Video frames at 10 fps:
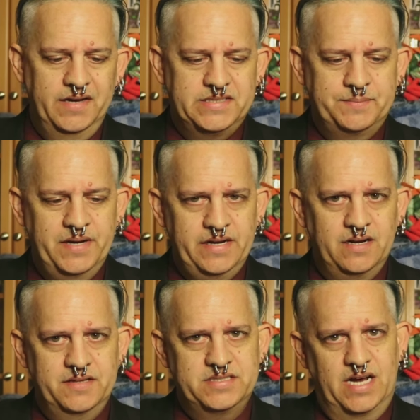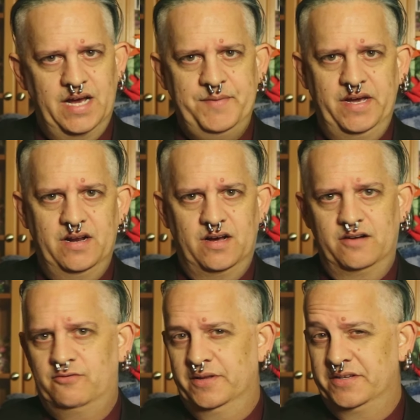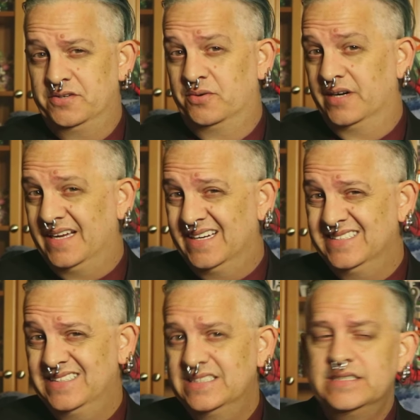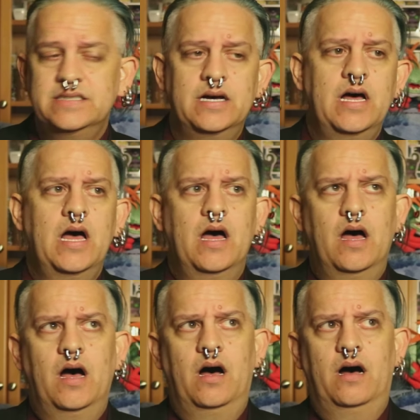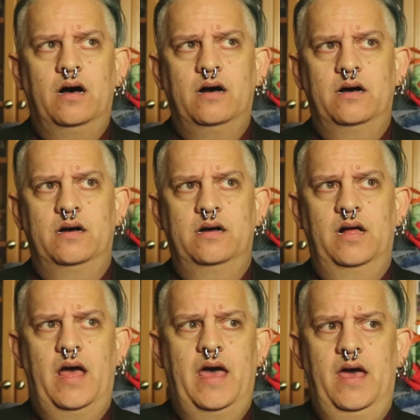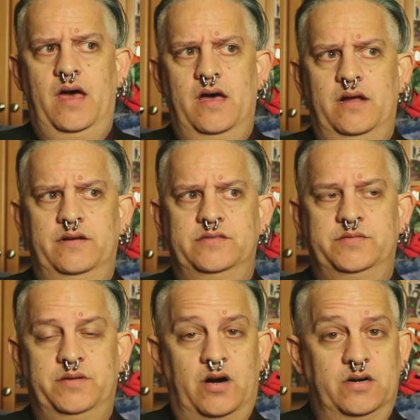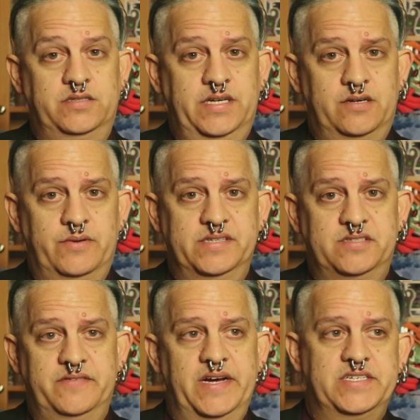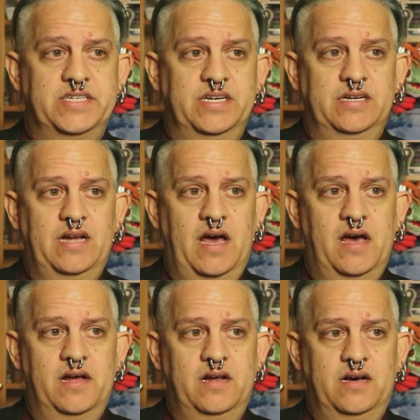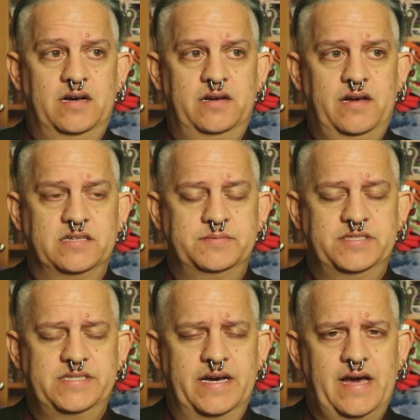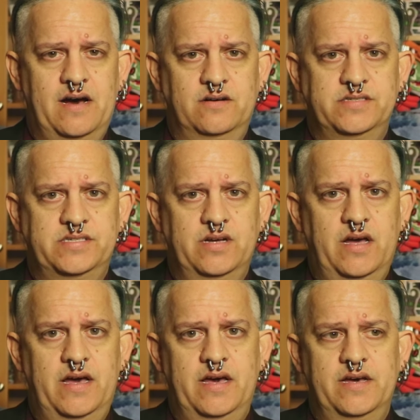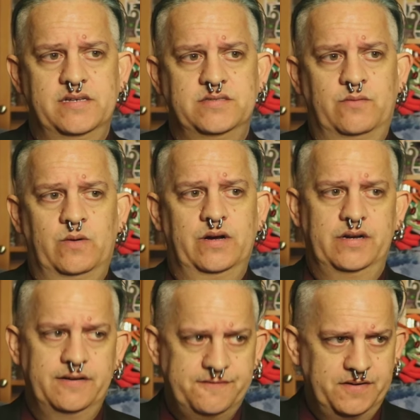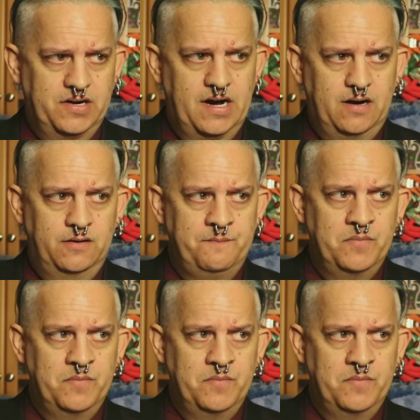Depending on the timing of when the tour ends uh, and our dinner reservation at uh, Yachtsman Steakhouse is we're gonna figure out